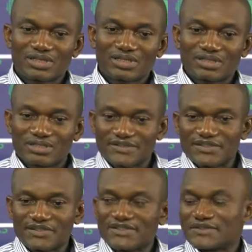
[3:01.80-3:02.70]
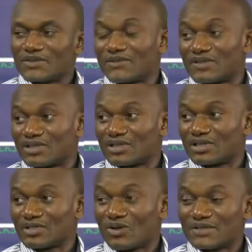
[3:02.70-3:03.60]
series of
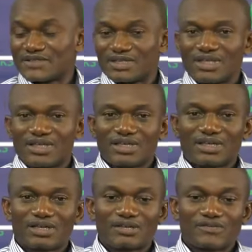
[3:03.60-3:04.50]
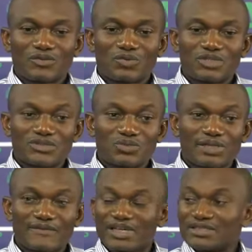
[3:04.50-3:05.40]
talks from which we have
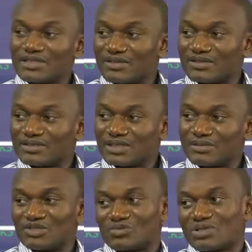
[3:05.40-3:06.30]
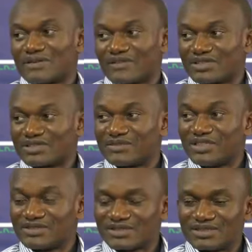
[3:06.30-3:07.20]
learned a lot. I mean, we have learned
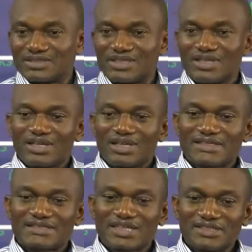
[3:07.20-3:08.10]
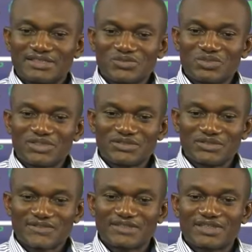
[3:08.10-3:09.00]
tremendously. As scientists, we
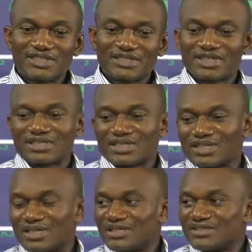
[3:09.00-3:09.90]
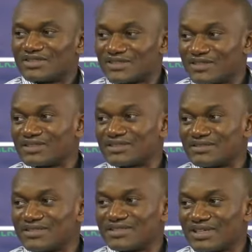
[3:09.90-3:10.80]
used to think that just conducting
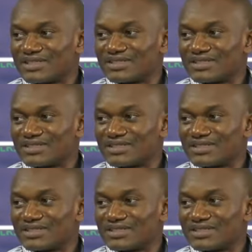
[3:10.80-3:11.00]
research,